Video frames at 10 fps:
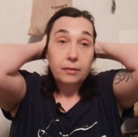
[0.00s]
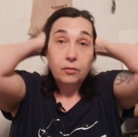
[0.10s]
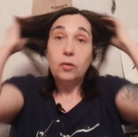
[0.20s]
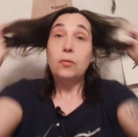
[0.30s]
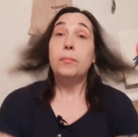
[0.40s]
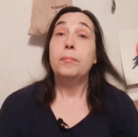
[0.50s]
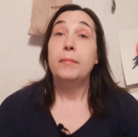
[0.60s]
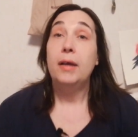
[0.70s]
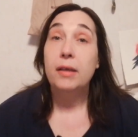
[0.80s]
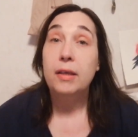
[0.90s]
So
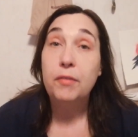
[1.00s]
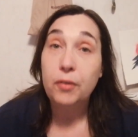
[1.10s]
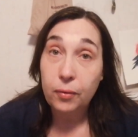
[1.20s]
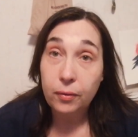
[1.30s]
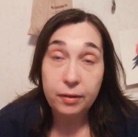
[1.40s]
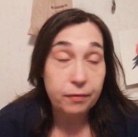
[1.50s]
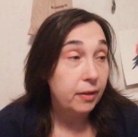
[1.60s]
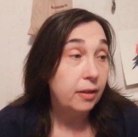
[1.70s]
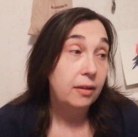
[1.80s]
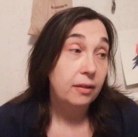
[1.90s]
even though
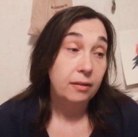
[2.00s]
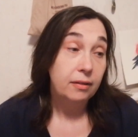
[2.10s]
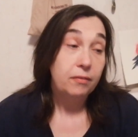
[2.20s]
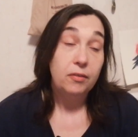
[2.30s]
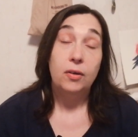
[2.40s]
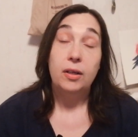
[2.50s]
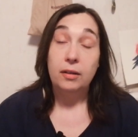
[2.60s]
I